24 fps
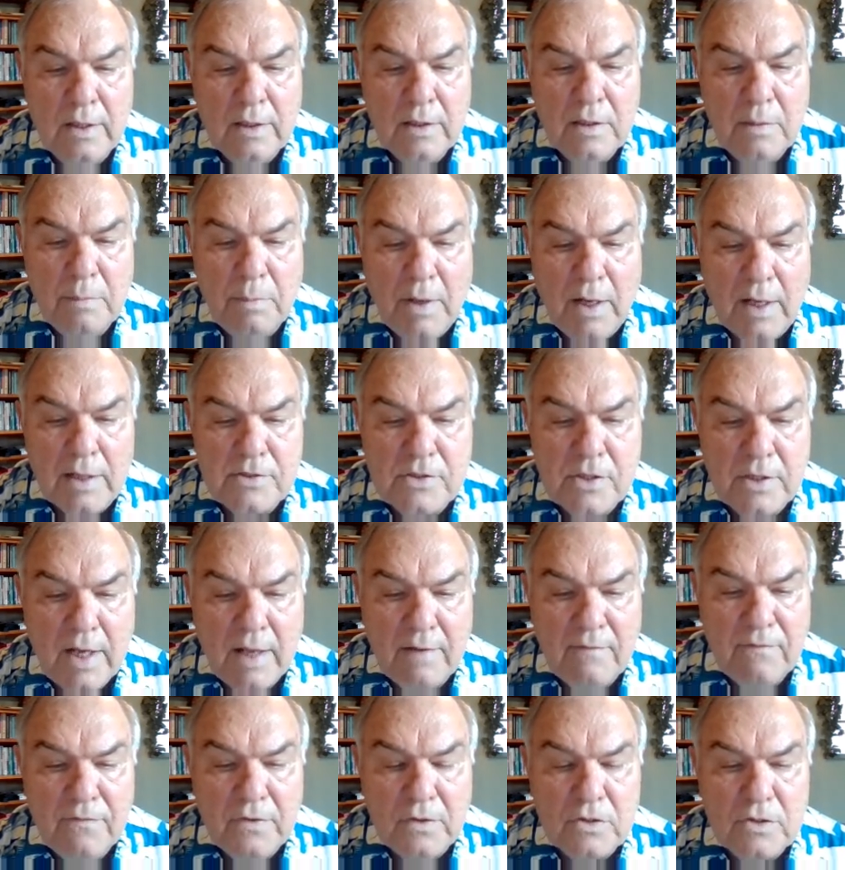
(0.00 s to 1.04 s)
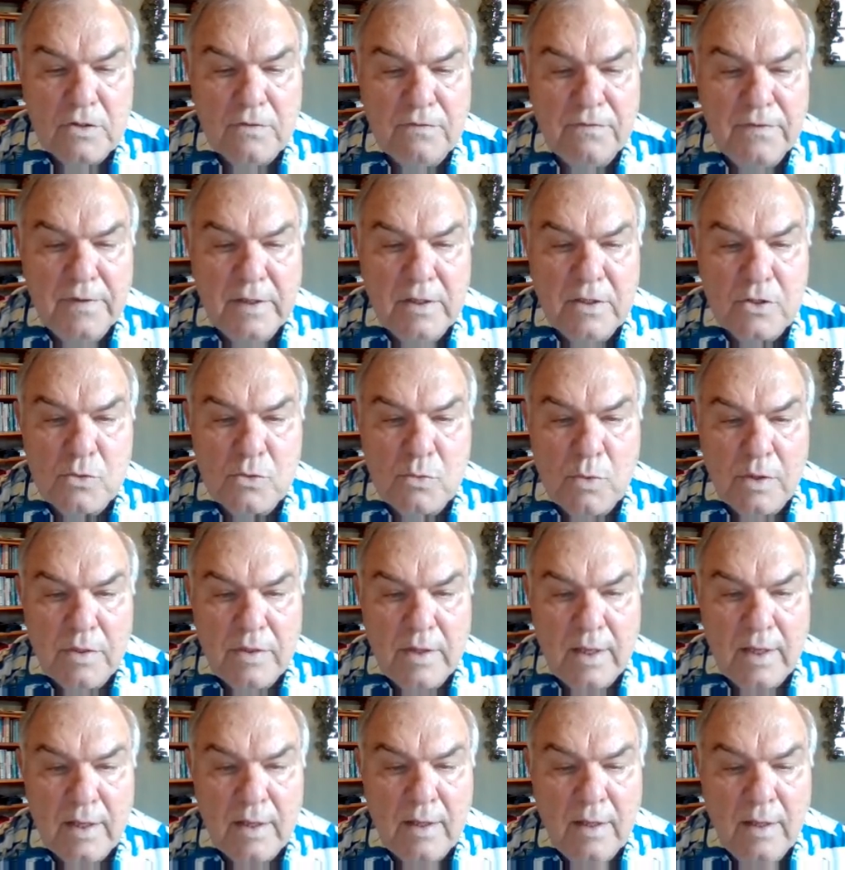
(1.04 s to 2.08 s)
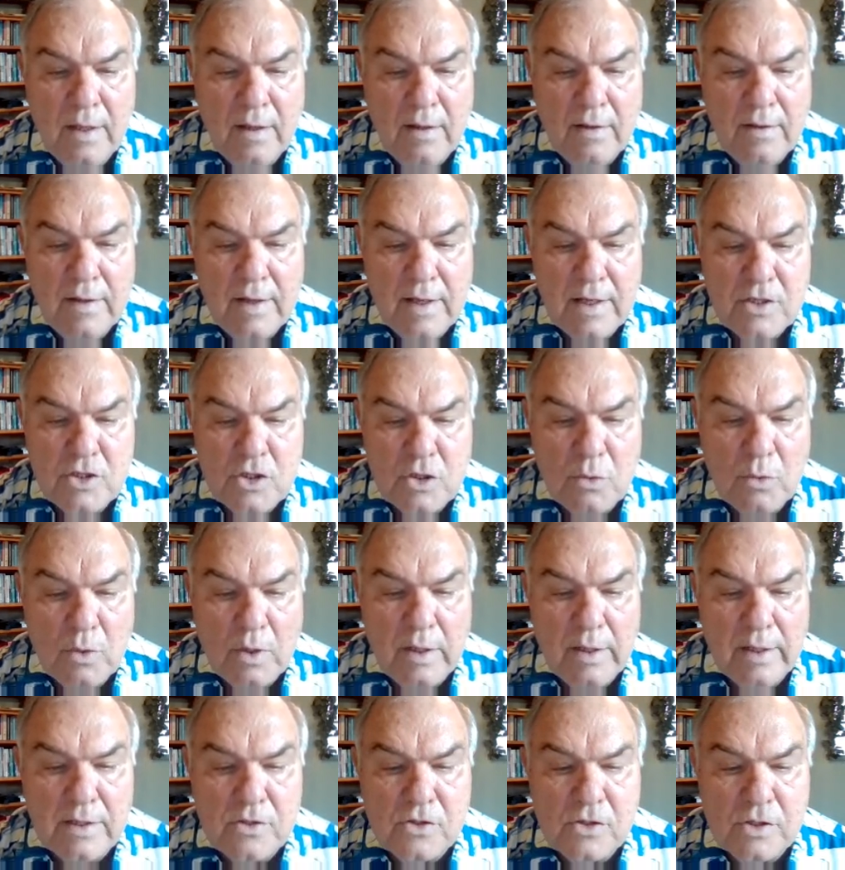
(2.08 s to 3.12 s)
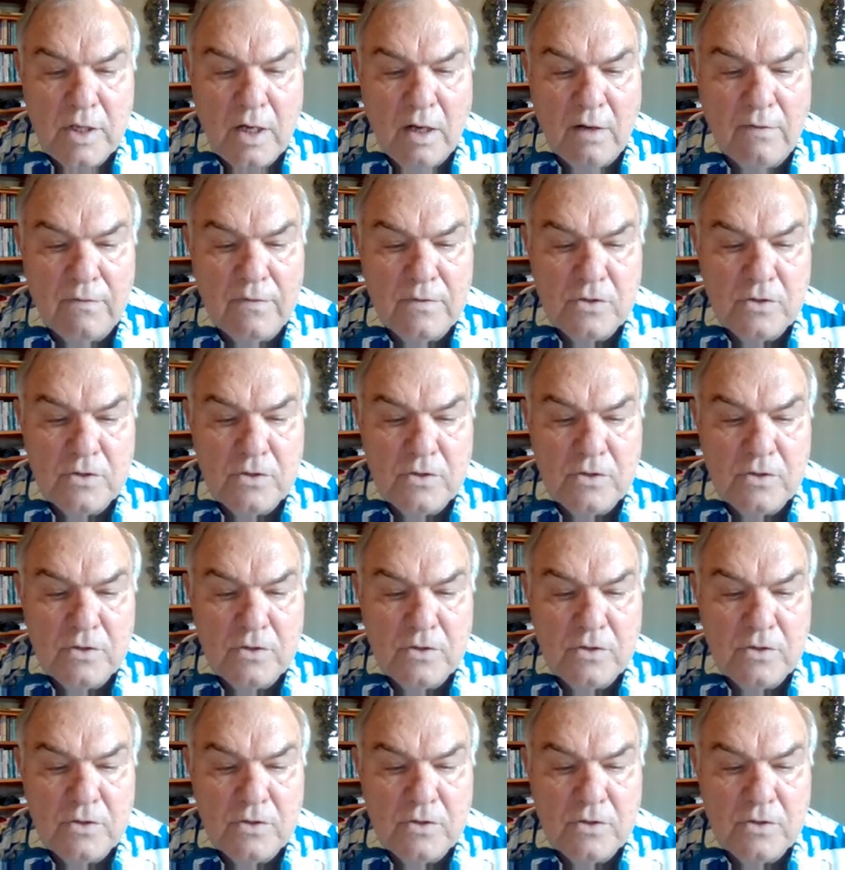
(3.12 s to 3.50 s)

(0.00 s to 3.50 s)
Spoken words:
deposit and filter feeders within the estuary itself.